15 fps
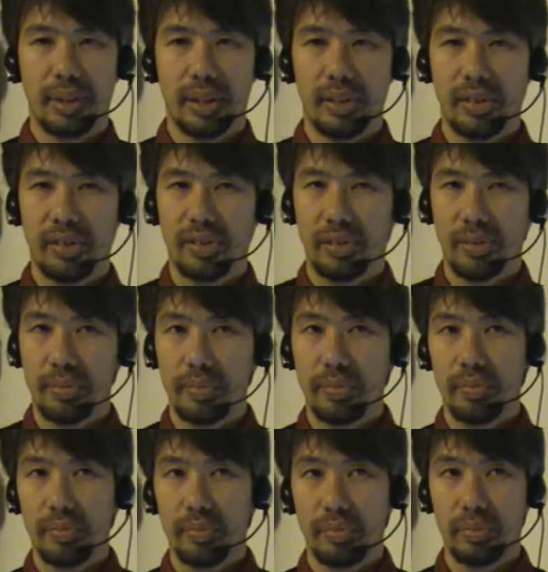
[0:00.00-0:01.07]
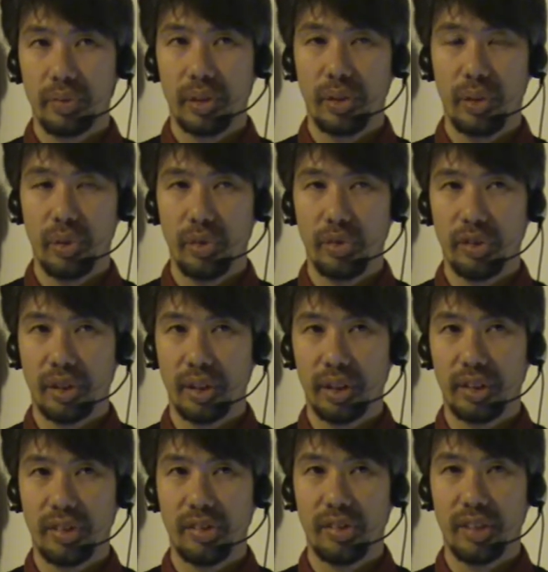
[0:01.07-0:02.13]
but the goals are
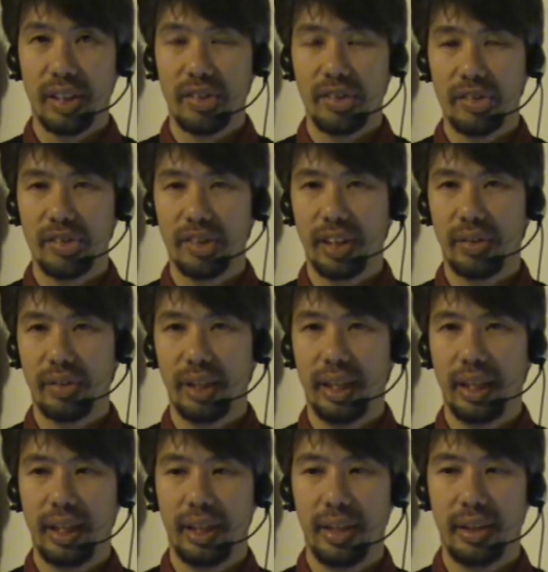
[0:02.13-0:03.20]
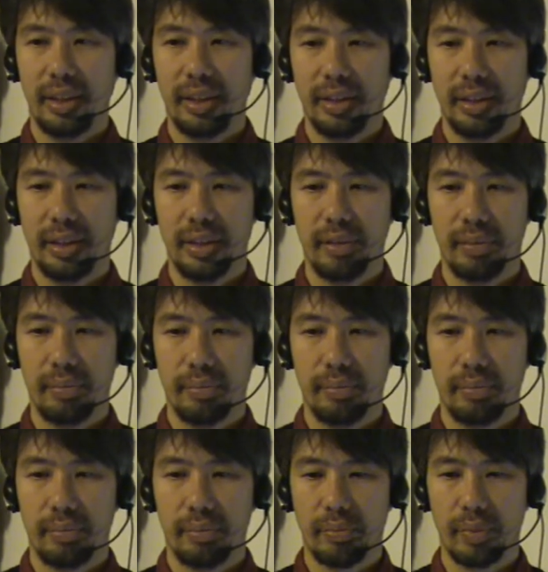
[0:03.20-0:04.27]
not necessarily
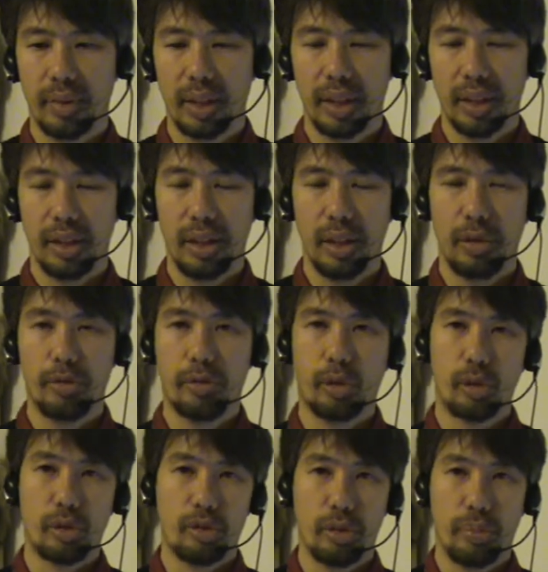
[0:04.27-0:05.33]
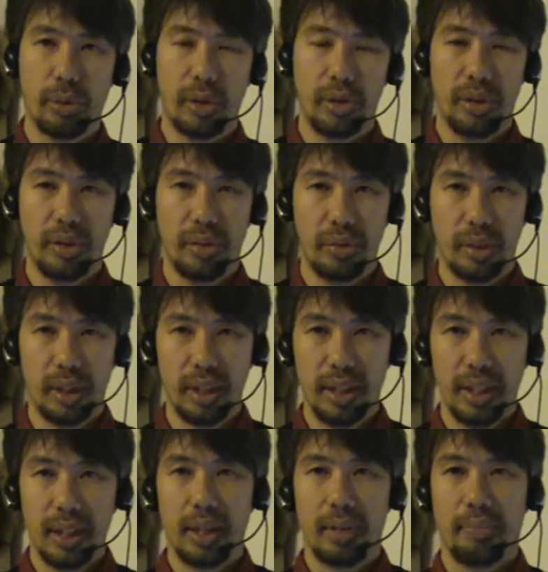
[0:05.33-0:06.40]
um, uh, forced upon you,
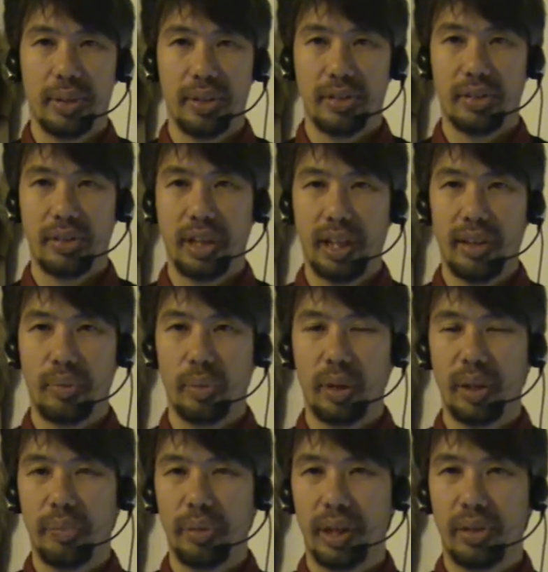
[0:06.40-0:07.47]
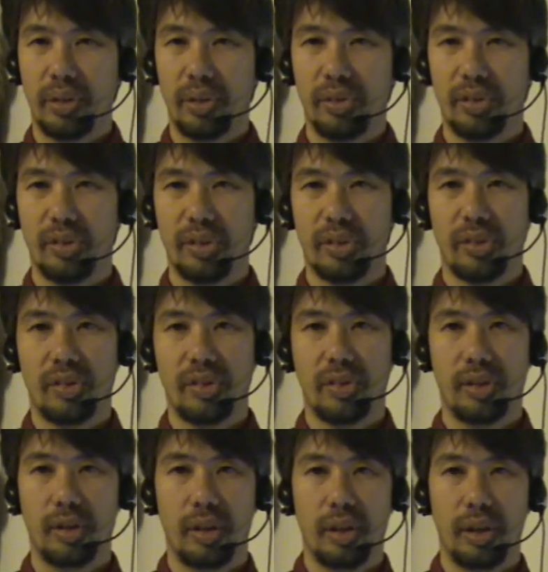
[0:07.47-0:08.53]
but they will be constant
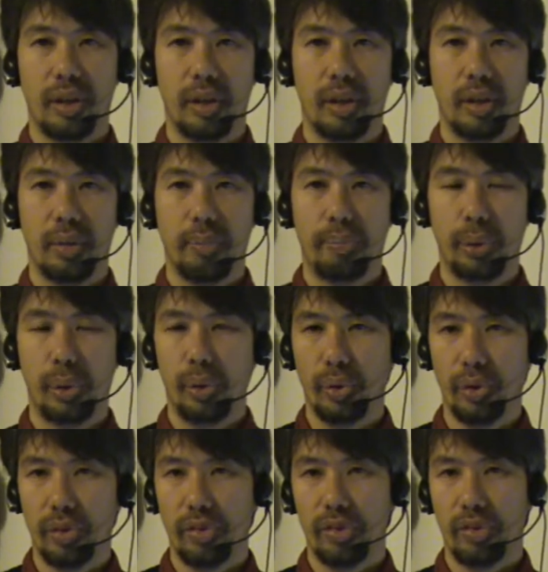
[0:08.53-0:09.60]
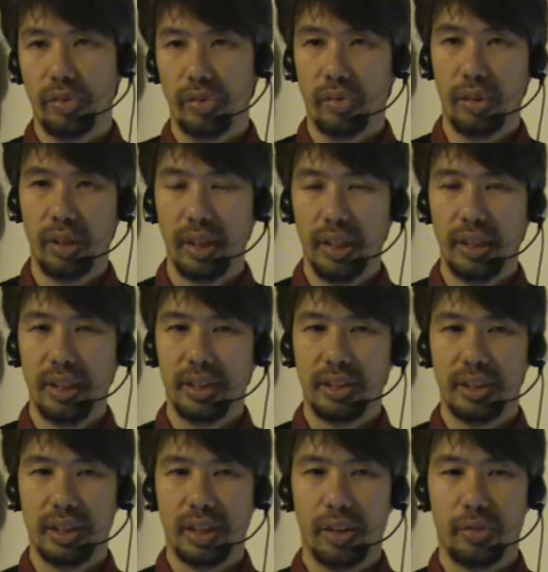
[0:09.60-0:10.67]
uh, pulls.
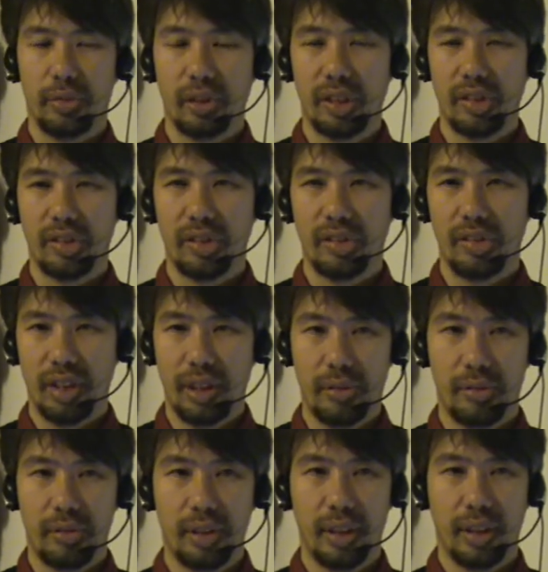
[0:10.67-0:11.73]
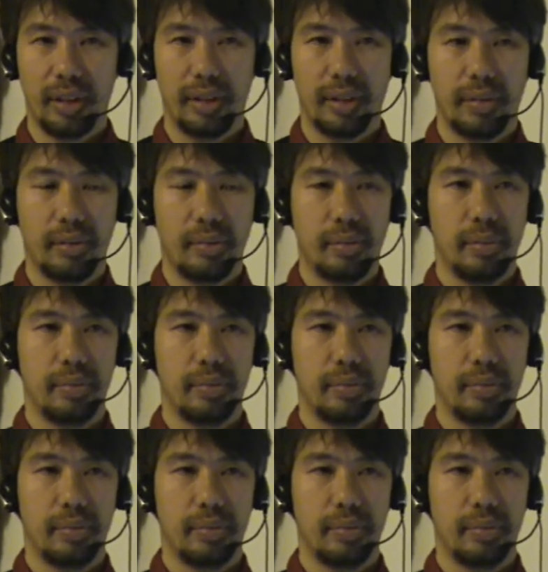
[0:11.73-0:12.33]
So, for instance, if the